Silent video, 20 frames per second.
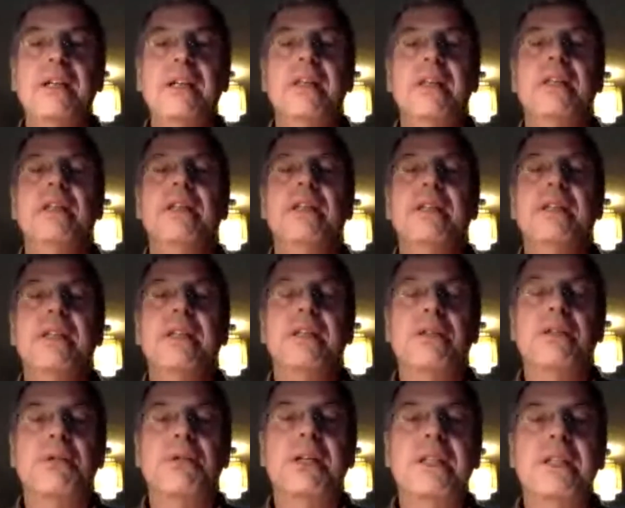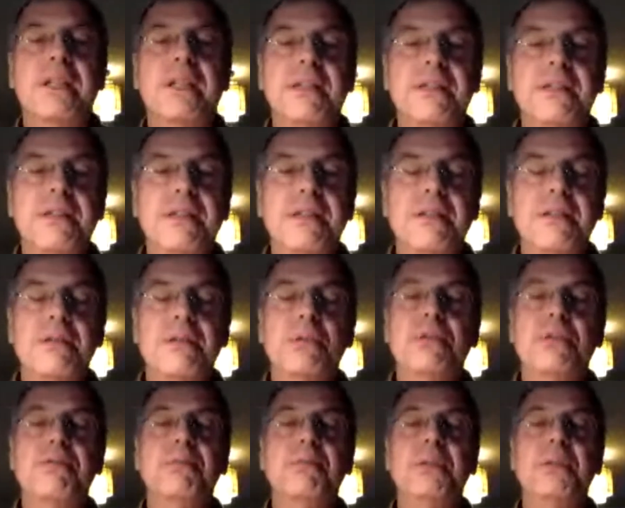The correct answer would have
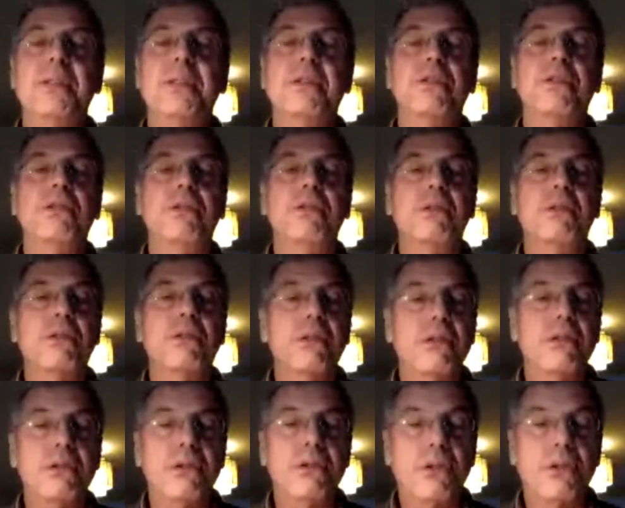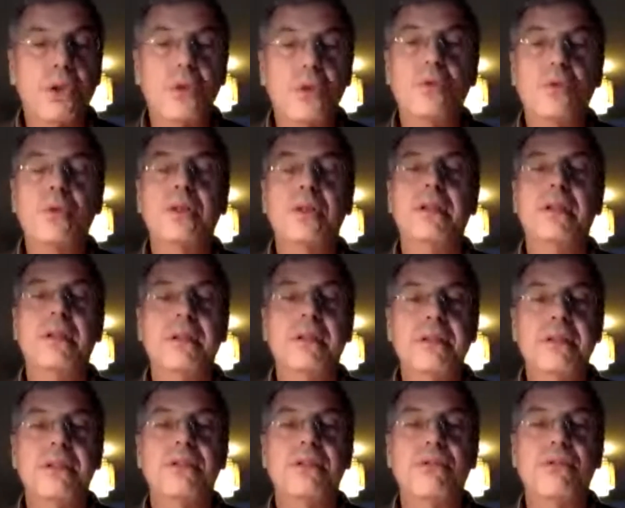been no, this is
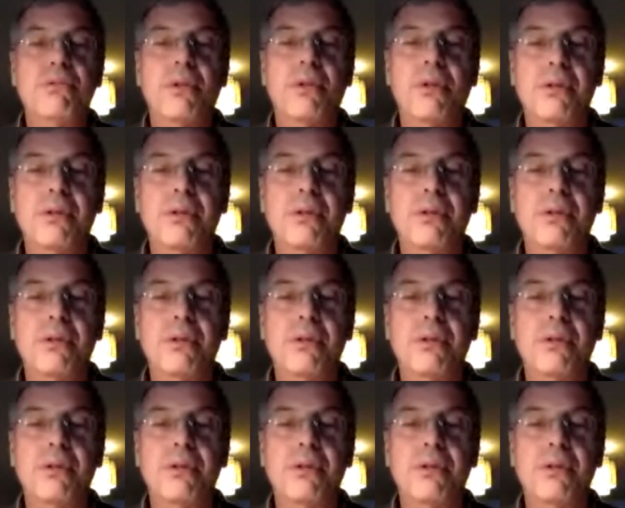wrong.